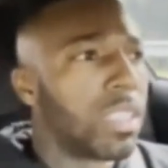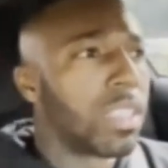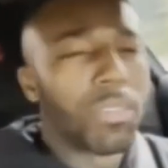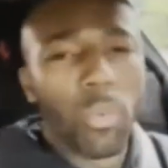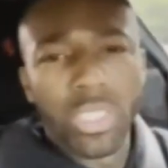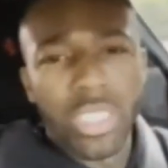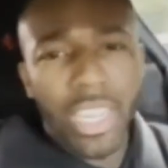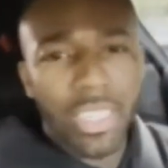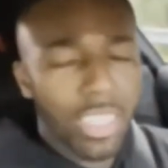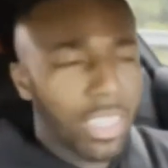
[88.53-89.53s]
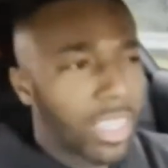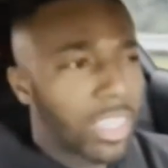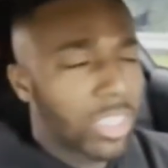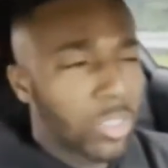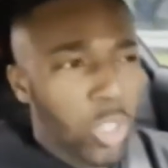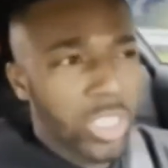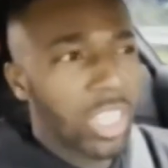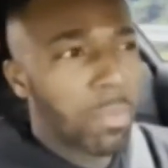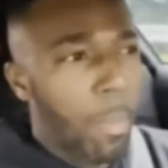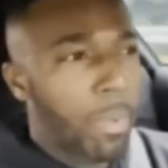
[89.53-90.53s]
1 second, this road is a
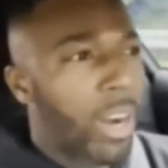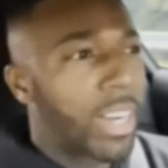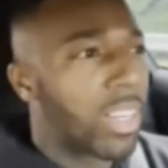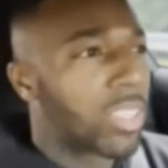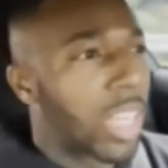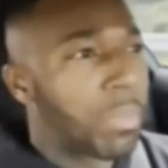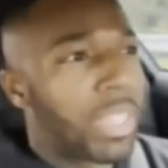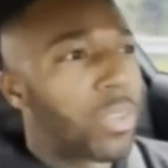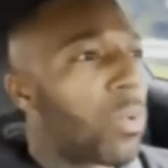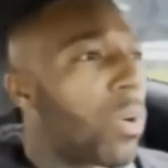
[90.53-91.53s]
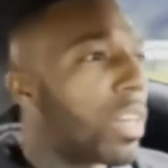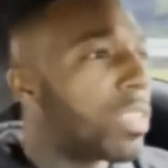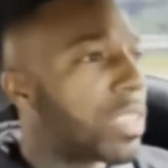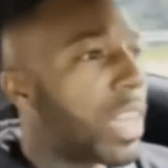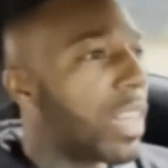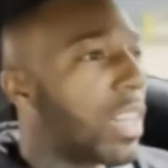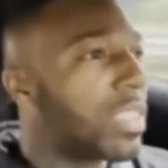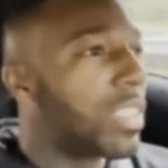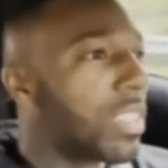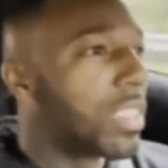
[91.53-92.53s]
little bumpy right now, so give me 1 second, let's
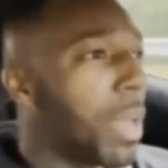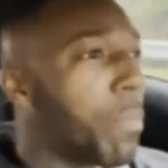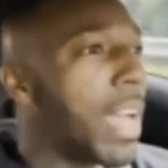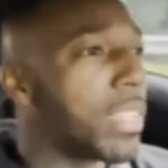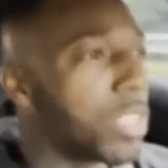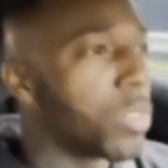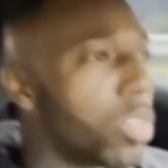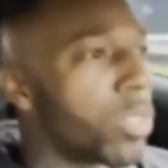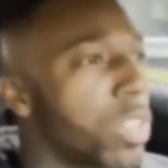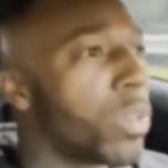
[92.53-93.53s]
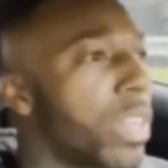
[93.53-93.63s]
get past this road real quick.